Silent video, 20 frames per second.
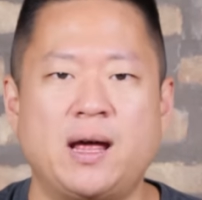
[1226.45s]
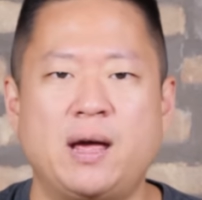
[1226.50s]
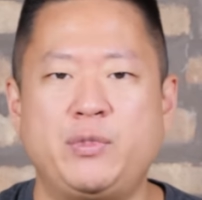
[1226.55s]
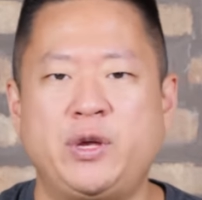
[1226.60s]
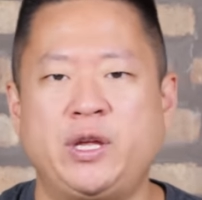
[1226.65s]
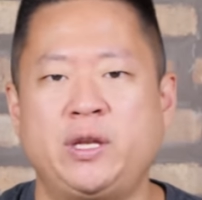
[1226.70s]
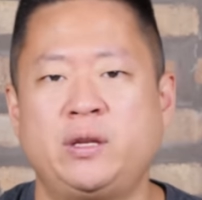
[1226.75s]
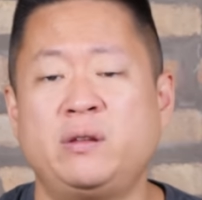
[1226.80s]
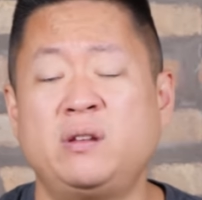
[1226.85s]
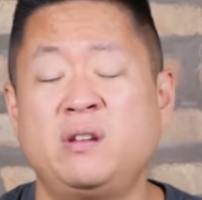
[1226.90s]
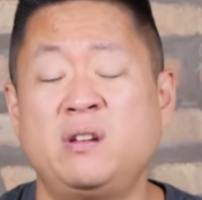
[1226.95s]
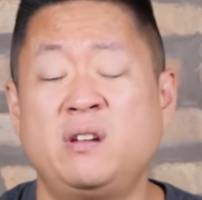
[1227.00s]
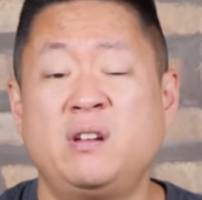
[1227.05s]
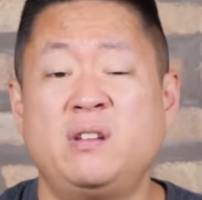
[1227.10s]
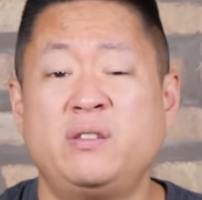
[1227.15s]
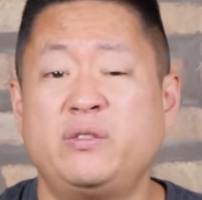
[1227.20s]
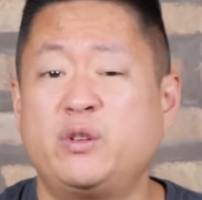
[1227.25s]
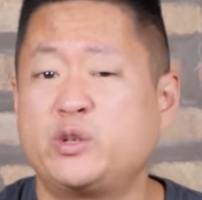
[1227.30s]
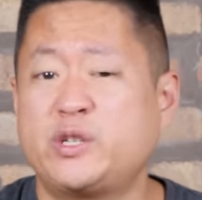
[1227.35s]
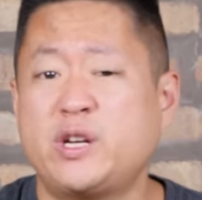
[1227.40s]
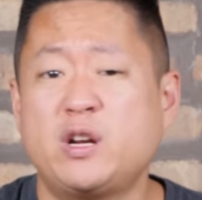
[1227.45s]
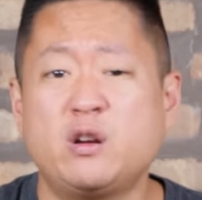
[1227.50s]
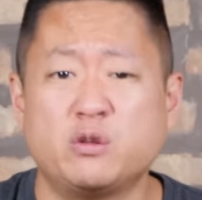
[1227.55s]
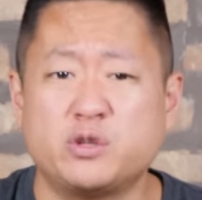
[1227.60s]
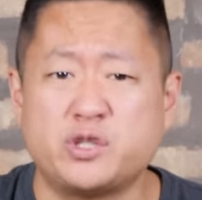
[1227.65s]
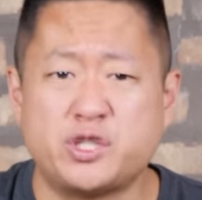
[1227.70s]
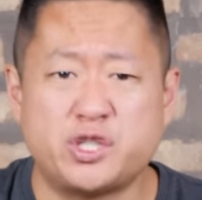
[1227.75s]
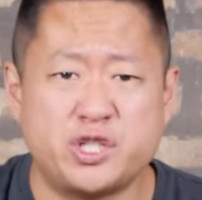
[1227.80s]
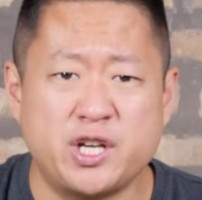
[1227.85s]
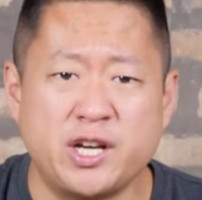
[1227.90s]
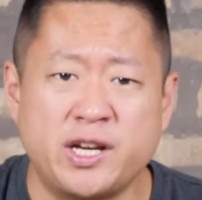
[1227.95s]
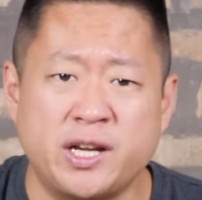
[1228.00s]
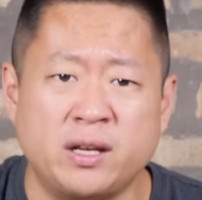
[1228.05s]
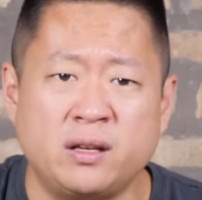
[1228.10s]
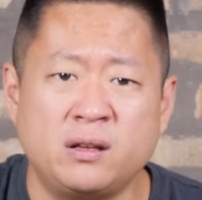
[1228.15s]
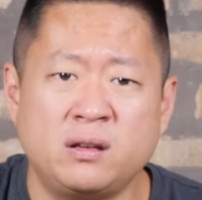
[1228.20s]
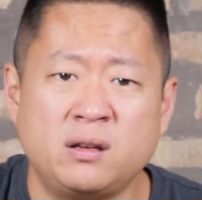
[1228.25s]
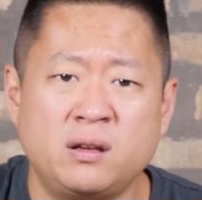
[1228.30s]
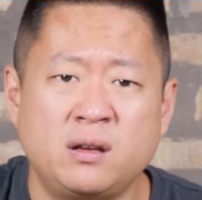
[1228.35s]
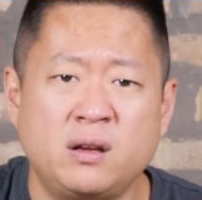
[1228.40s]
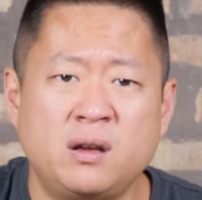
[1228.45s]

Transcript: I mean, there's Harold's Chicken.